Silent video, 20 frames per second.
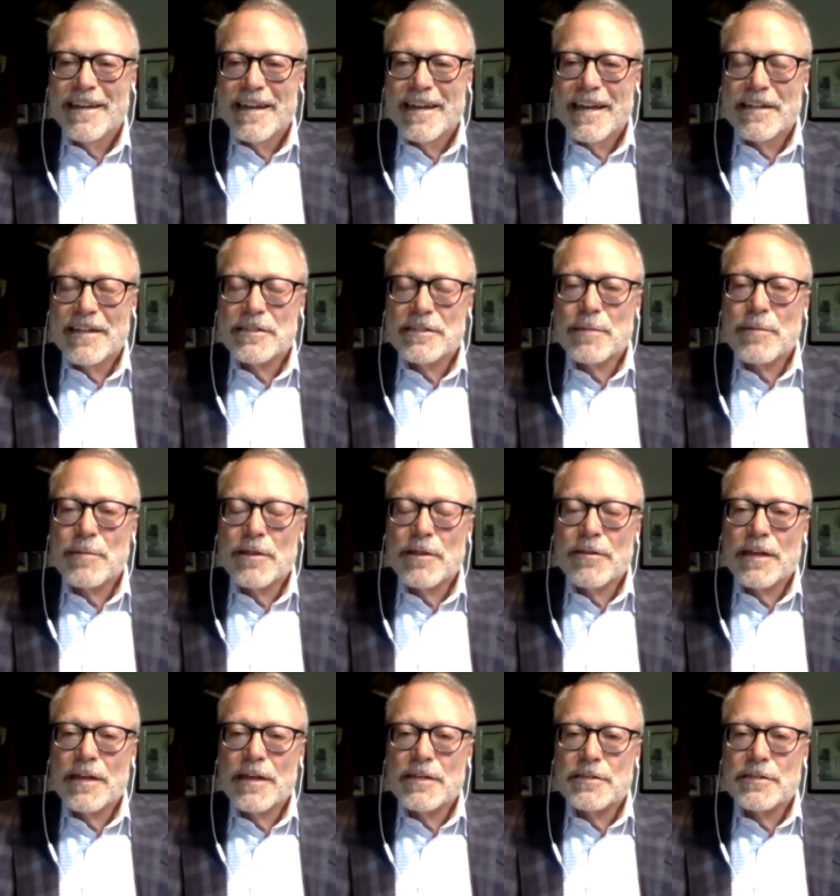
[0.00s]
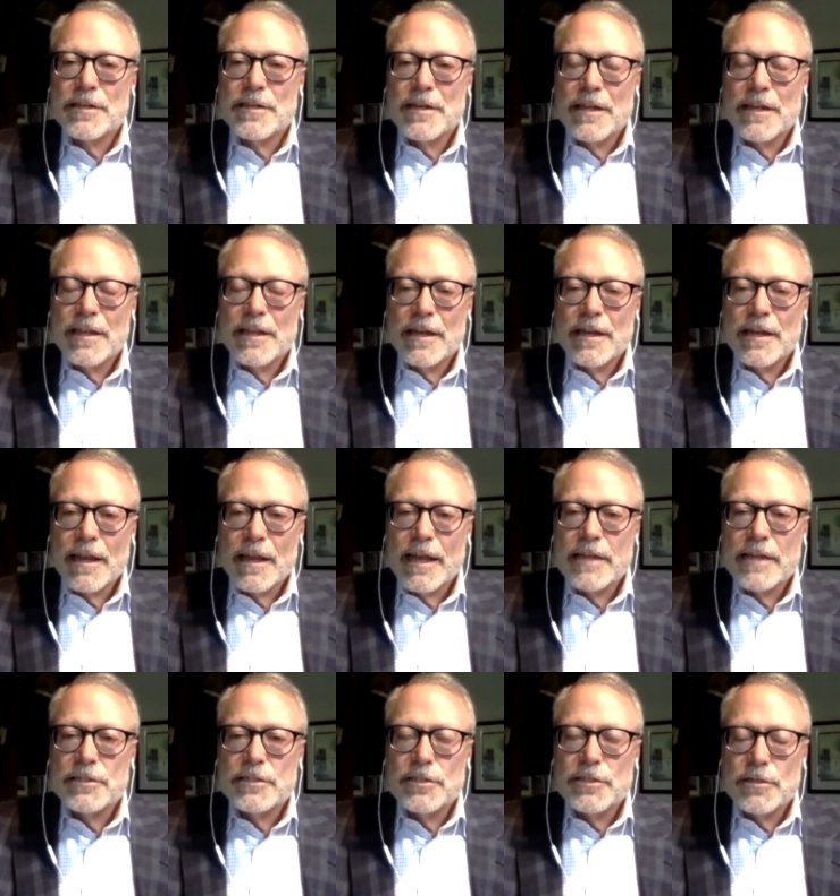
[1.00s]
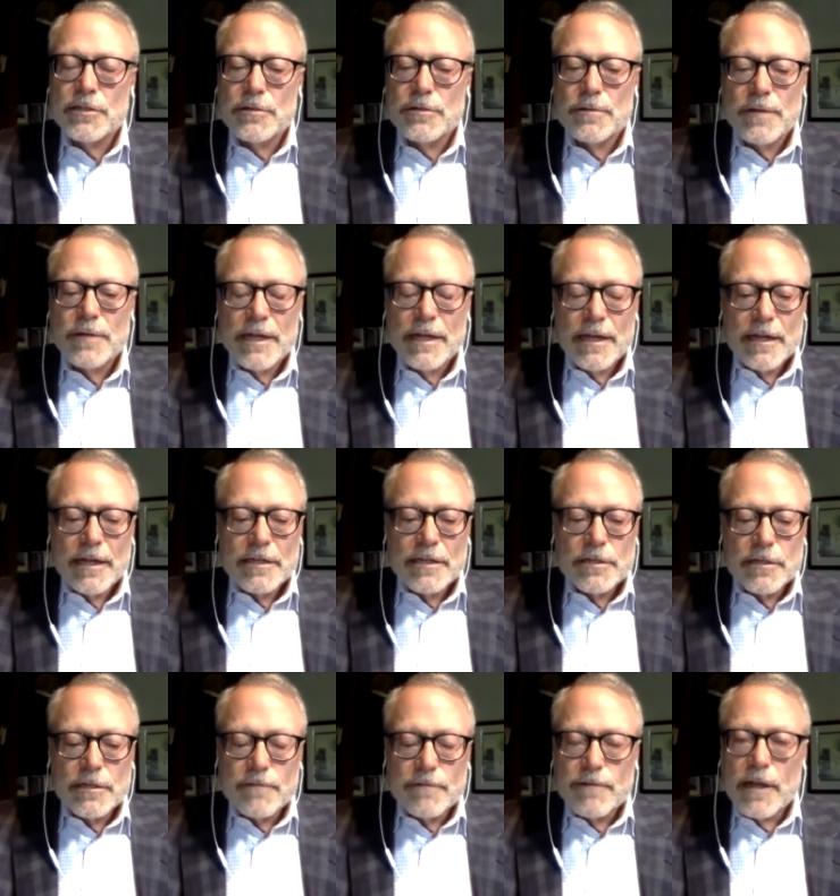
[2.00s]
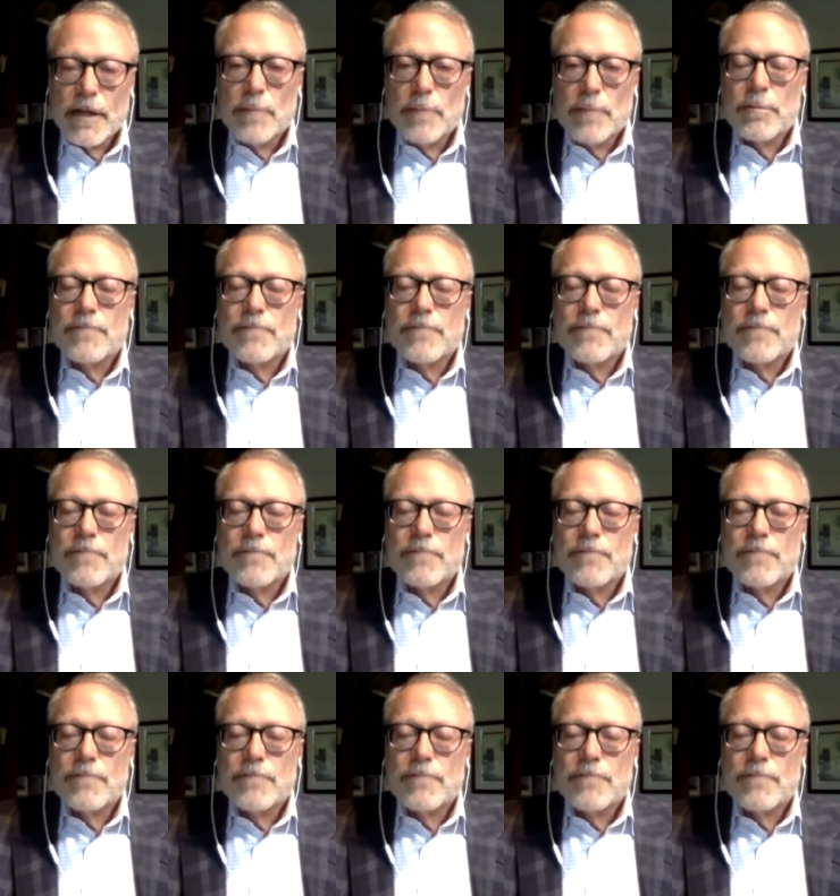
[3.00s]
and some of the things that led you to develop the